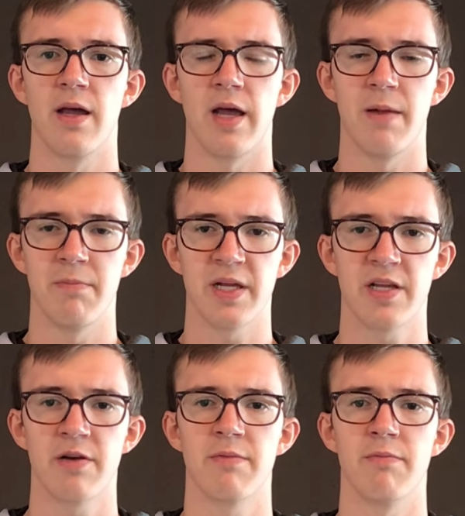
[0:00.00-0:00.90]
and make
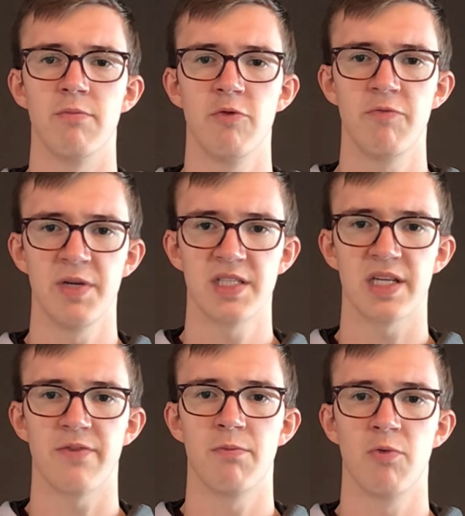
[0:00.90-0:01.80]
your movements
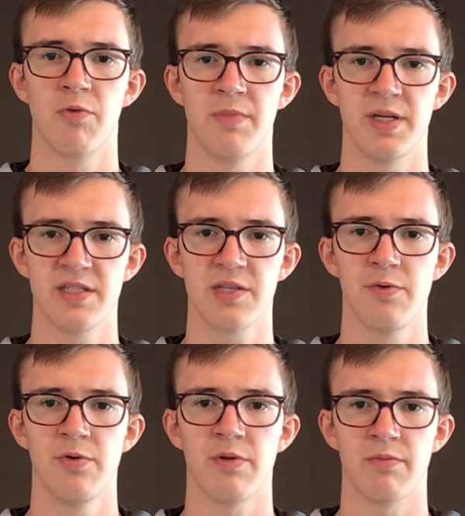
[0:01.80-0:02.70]
even more
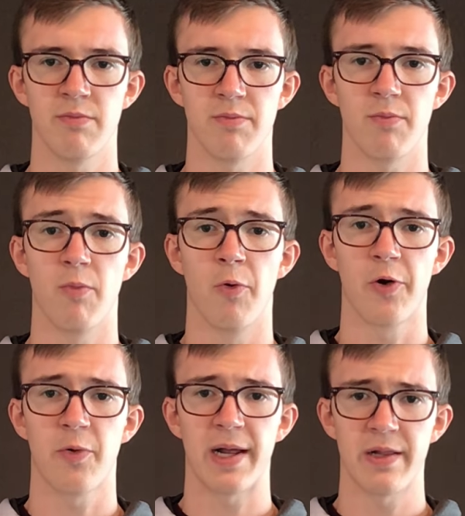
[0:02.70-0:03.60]
minuscule and more
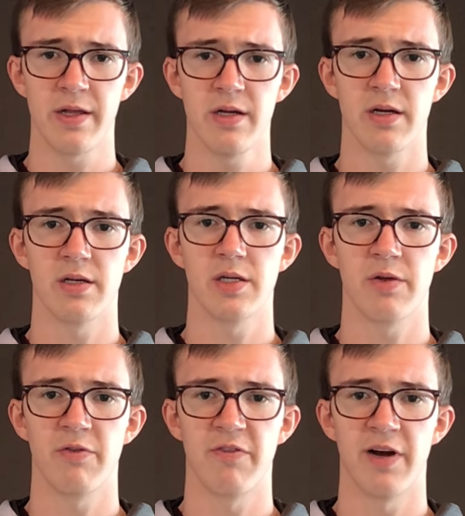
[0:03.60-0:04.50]
quickly until
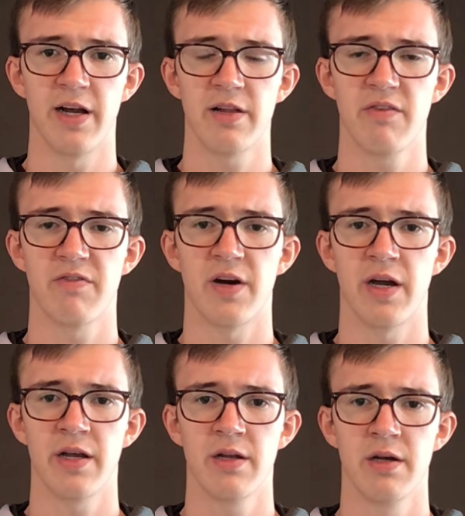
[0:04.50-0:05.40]
you finally
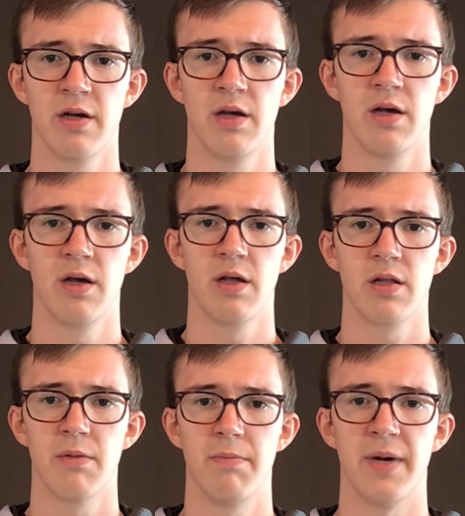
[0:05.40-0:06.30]
find
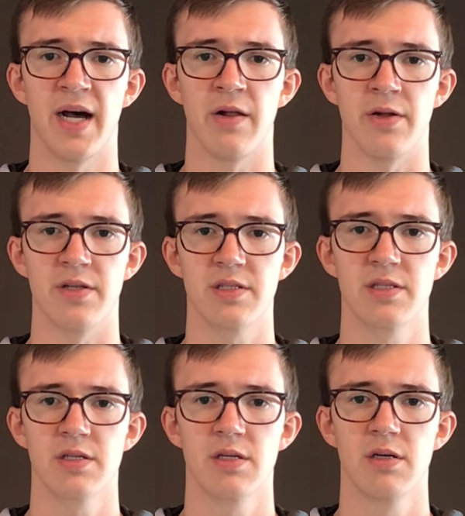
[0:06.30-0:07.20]
the balance.
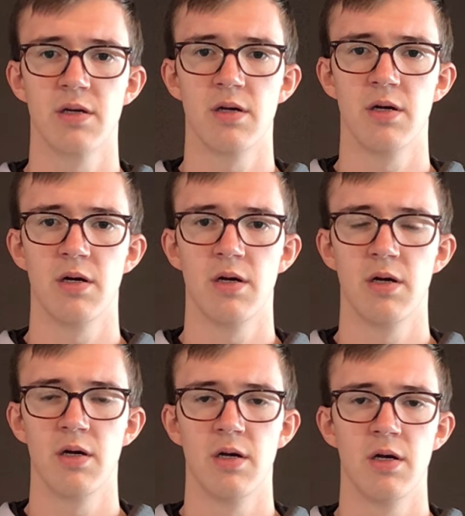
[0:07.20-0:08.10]

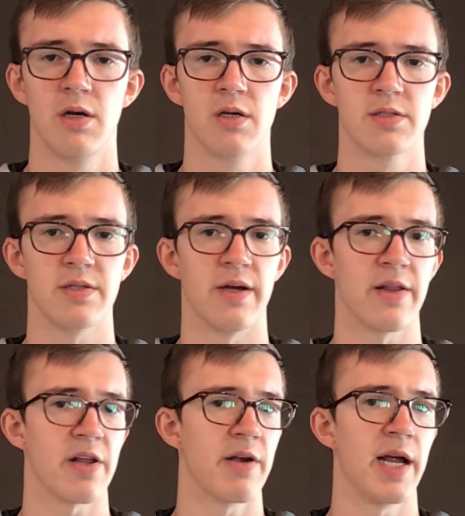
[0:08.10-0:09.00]
So now
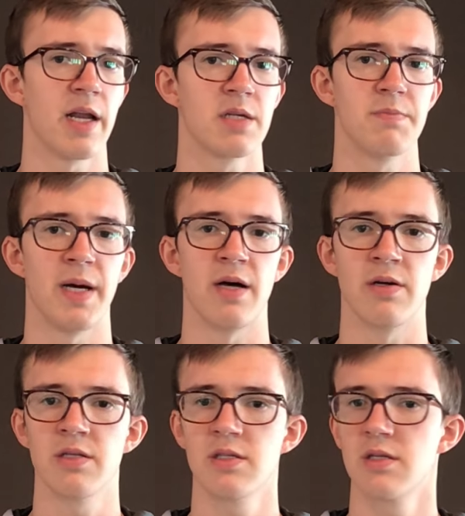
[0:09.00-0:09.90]
that your head is
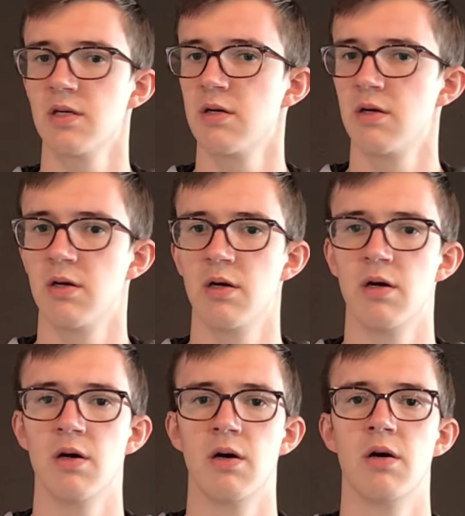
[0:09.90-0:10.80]
balanced
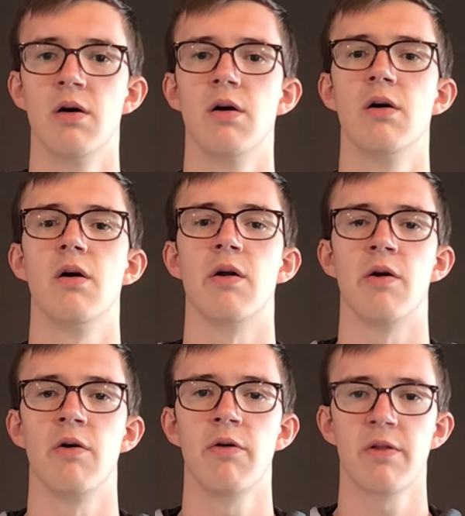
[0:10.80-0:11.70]
on
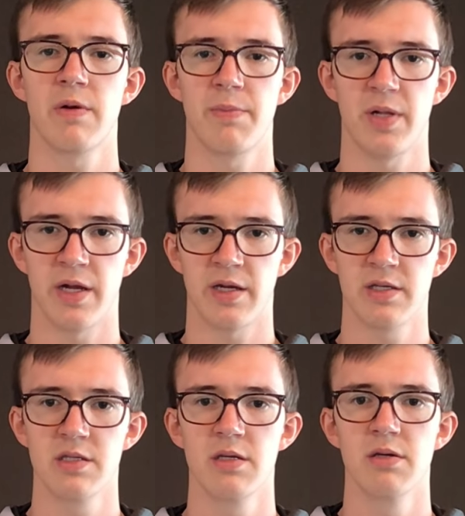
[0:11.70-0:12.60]
all three planes,